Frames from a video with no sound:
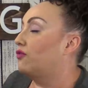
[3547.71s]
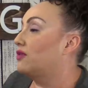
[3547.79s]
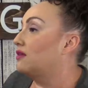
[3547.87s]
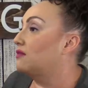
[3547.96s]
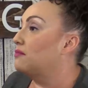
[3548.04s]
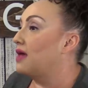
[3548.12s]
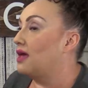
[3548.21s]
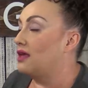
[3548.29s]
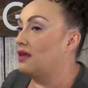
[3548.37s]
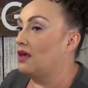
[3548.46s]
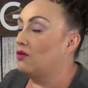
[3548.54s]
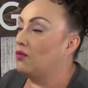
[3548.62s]
these
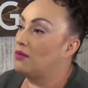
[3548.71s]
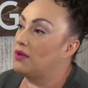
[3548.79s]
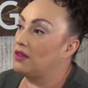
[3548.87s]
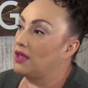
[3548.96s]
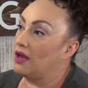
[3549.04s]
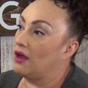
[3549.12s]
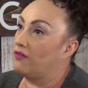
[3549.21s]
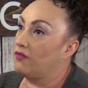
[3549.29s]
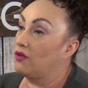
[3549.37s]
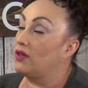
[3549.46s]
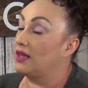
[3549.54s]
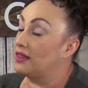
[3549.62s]
men and women that
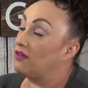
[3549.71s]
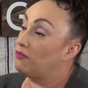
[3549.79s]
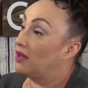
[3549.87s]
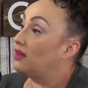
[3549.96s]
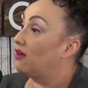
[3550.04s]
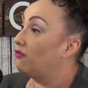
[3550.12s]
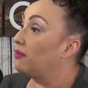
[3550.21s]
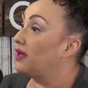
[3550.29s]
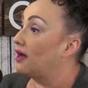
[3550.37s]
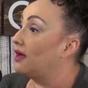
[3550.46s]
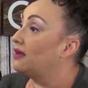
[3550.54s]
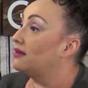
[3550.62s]
feel like they've been left
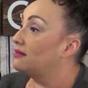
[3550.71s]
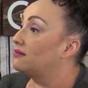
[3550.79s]
behind